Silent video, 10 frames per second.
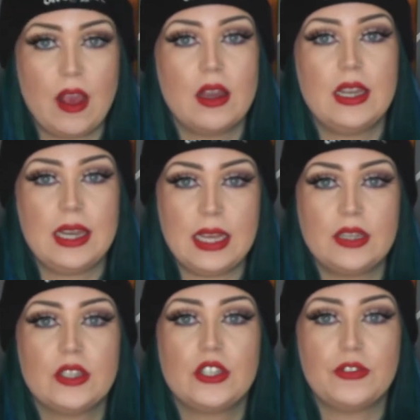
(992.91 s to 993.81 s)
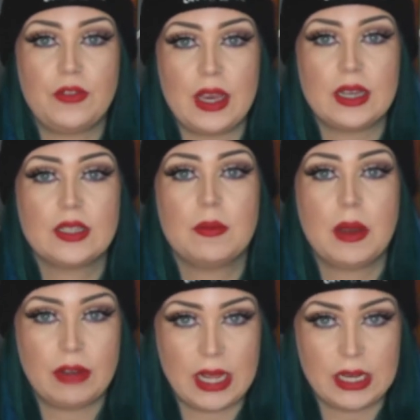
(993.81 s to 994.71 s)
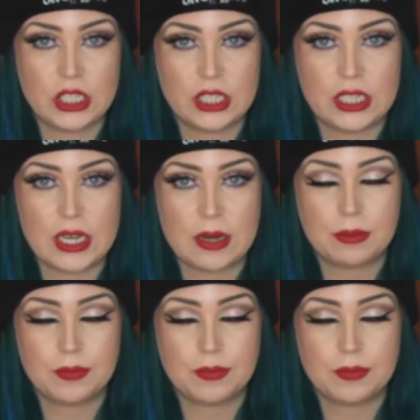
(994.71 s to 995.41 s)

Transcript: I need to fix my relationship.